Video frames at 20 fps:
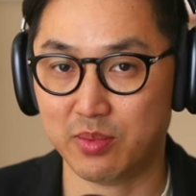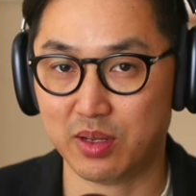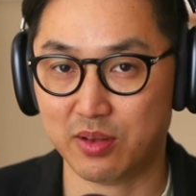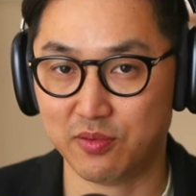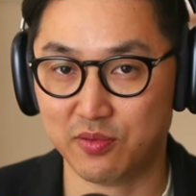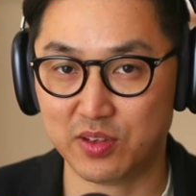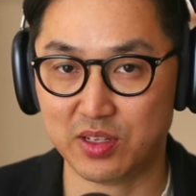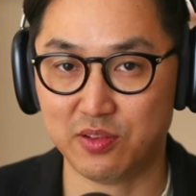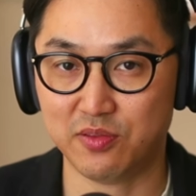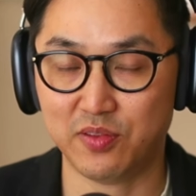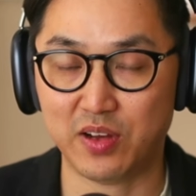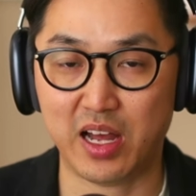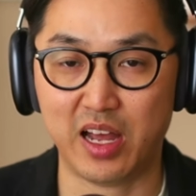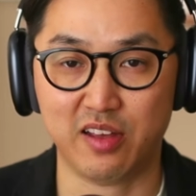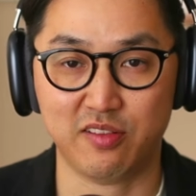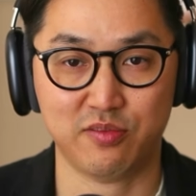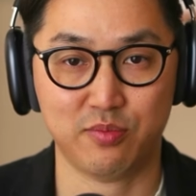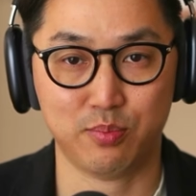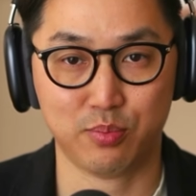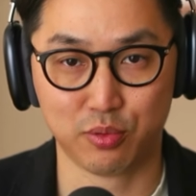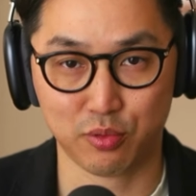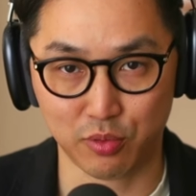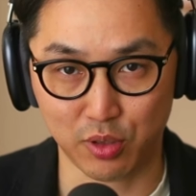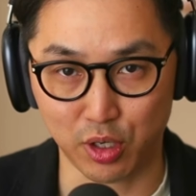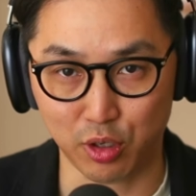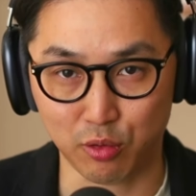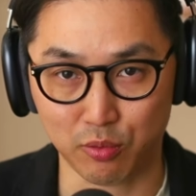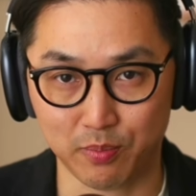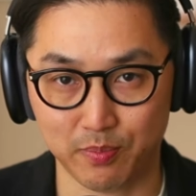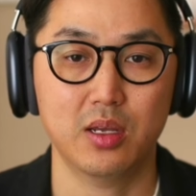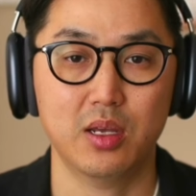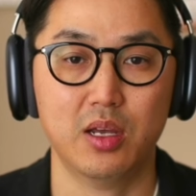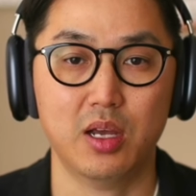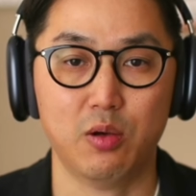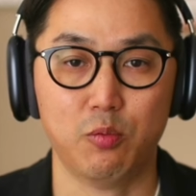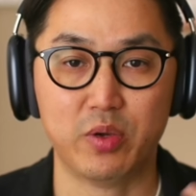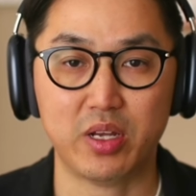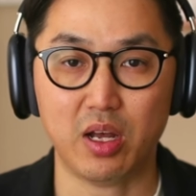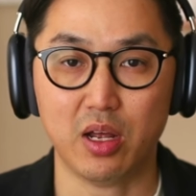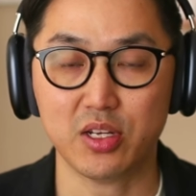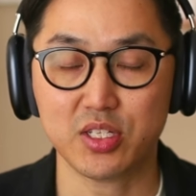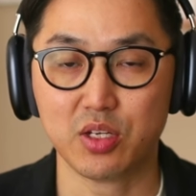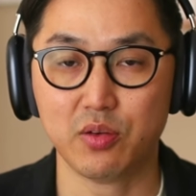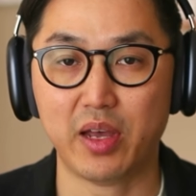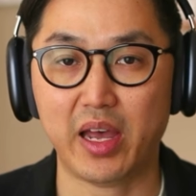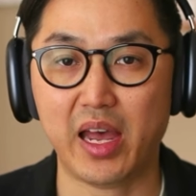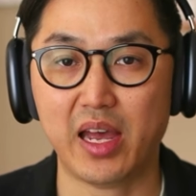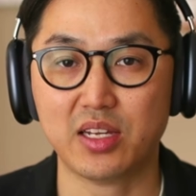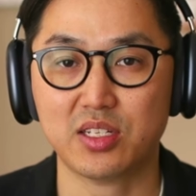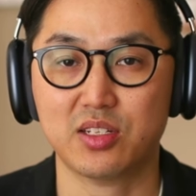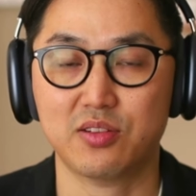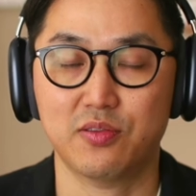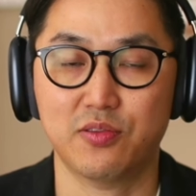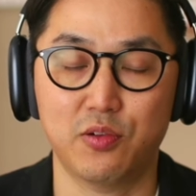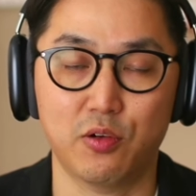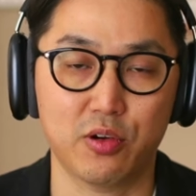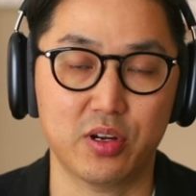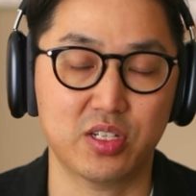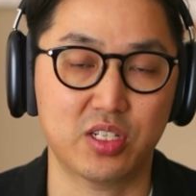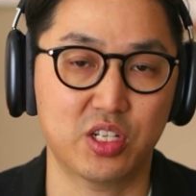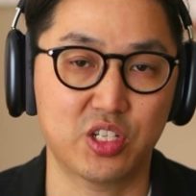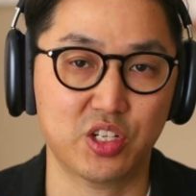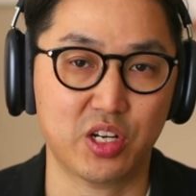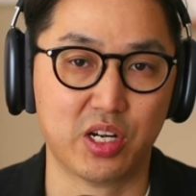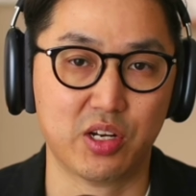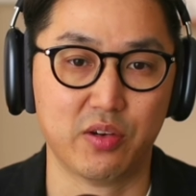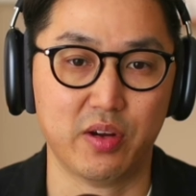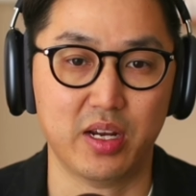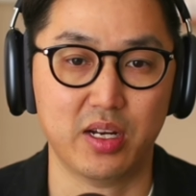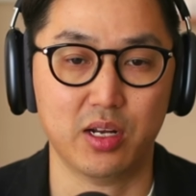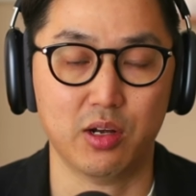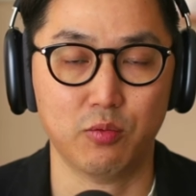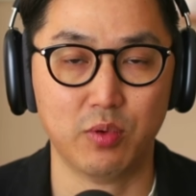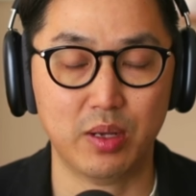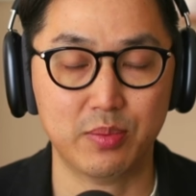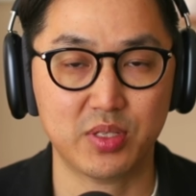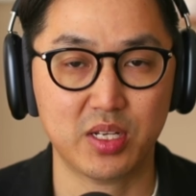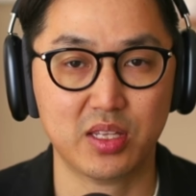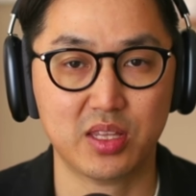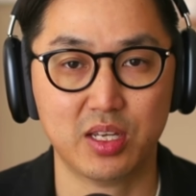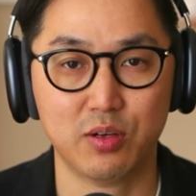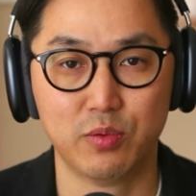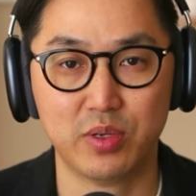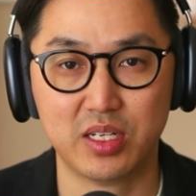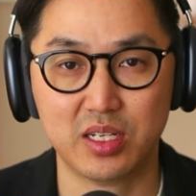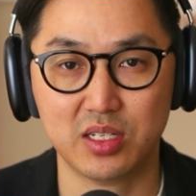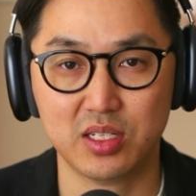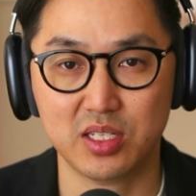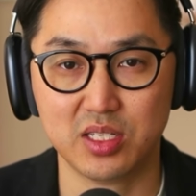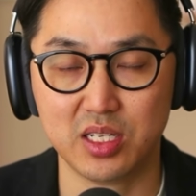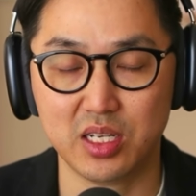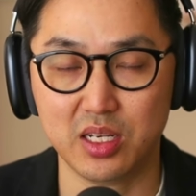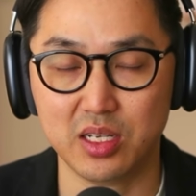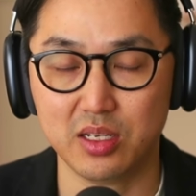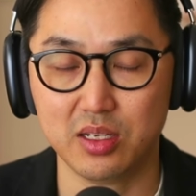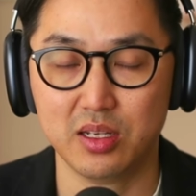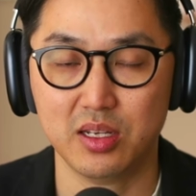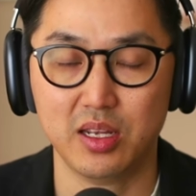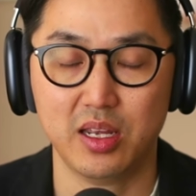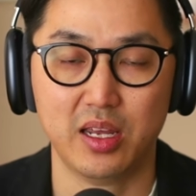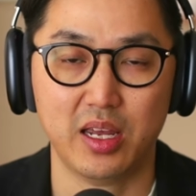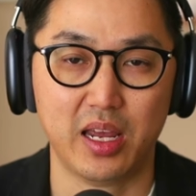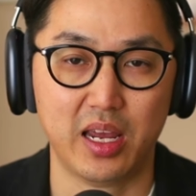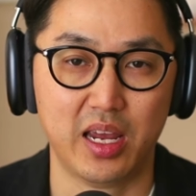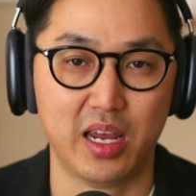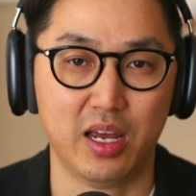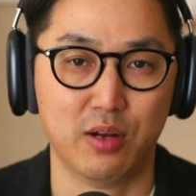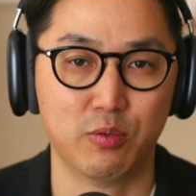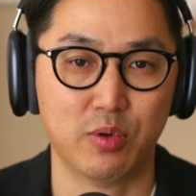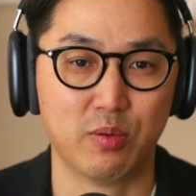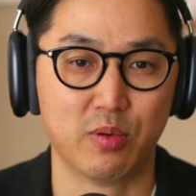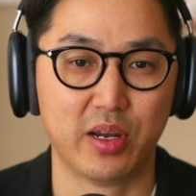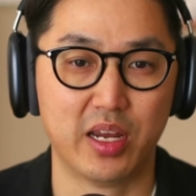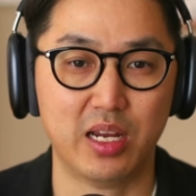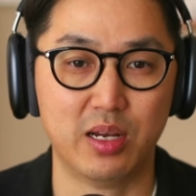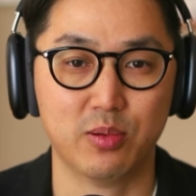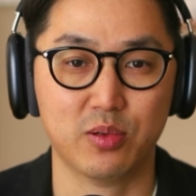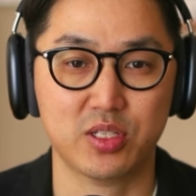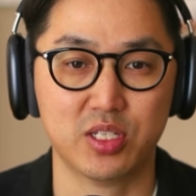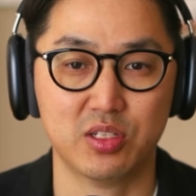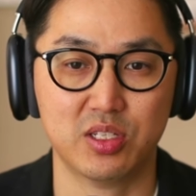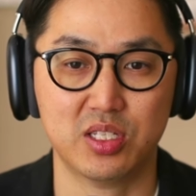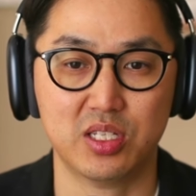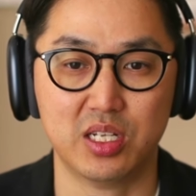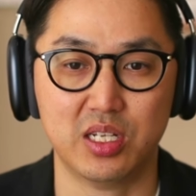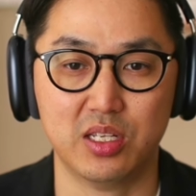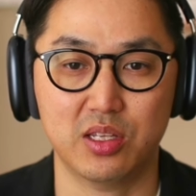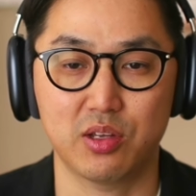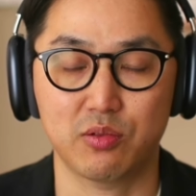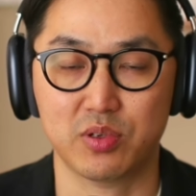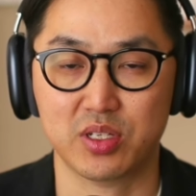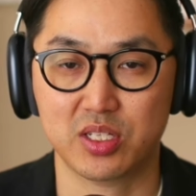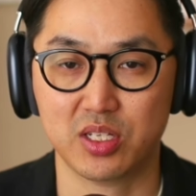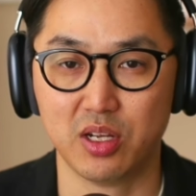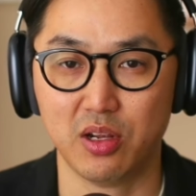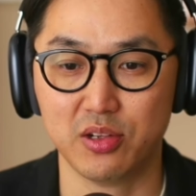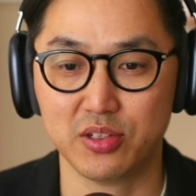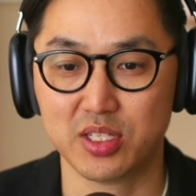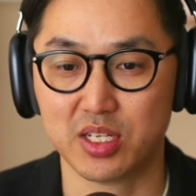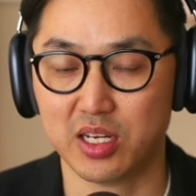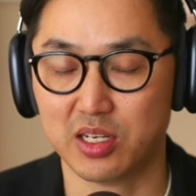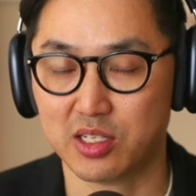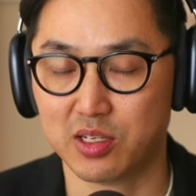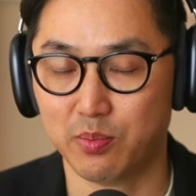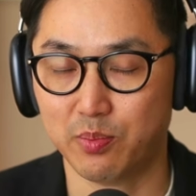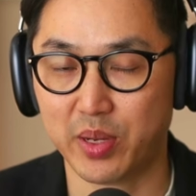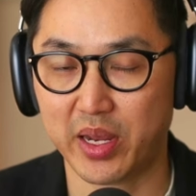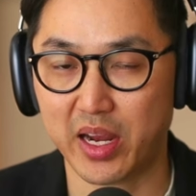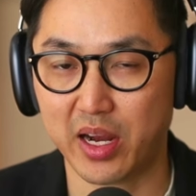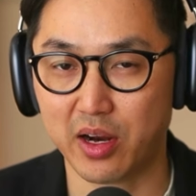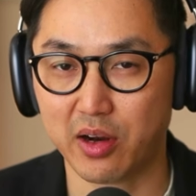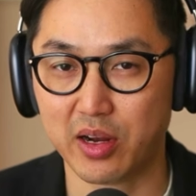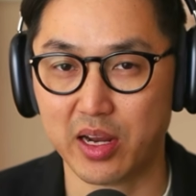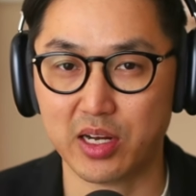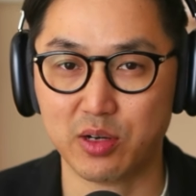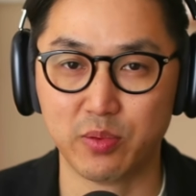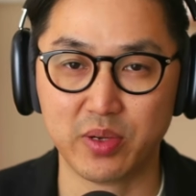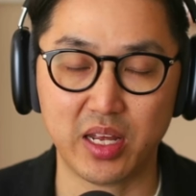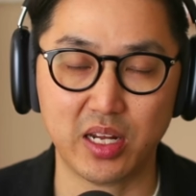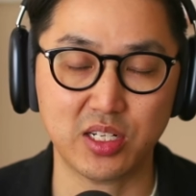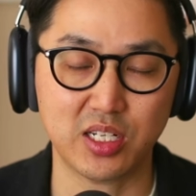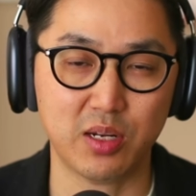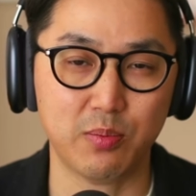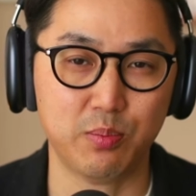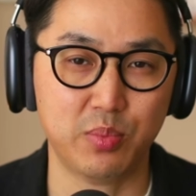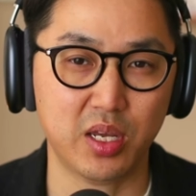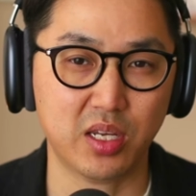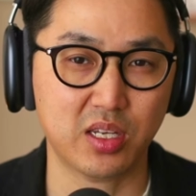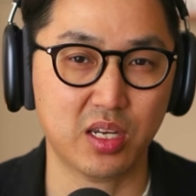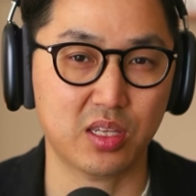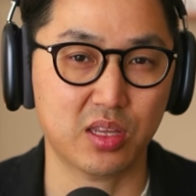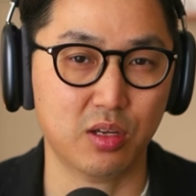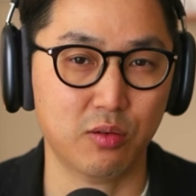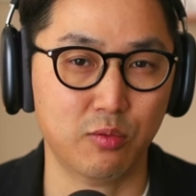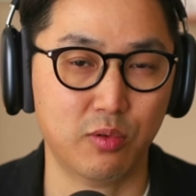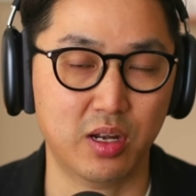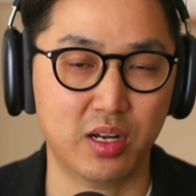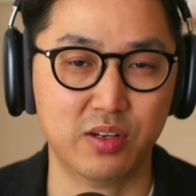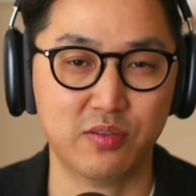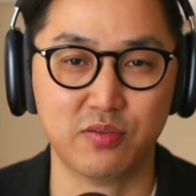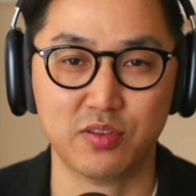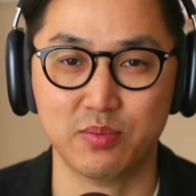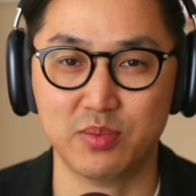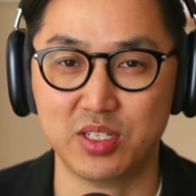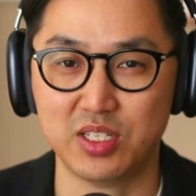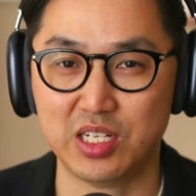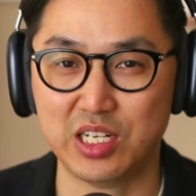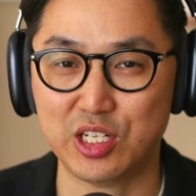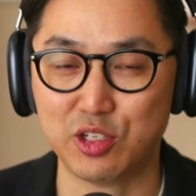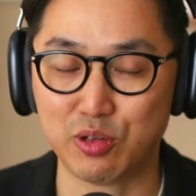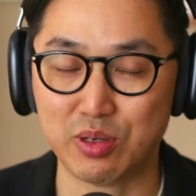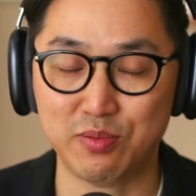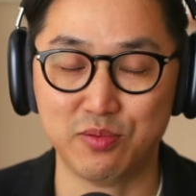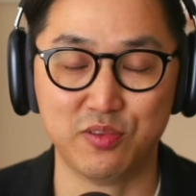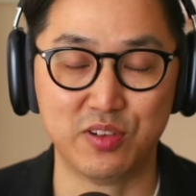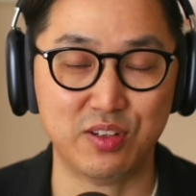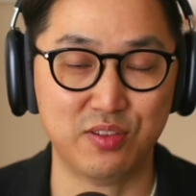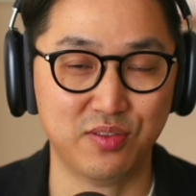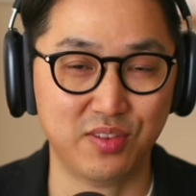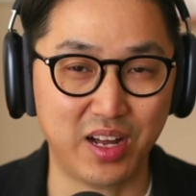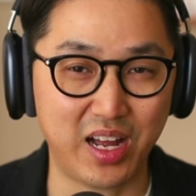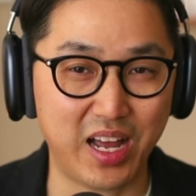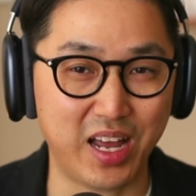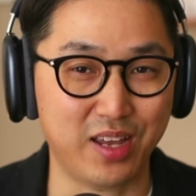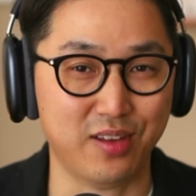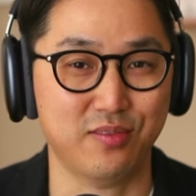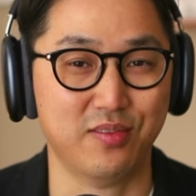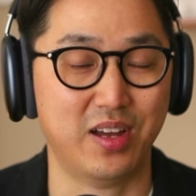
V5 Pro. We also asked for it to generate a website that we could see, and we were able to see the results and compare, and we ended up picking the one from Seedream V5.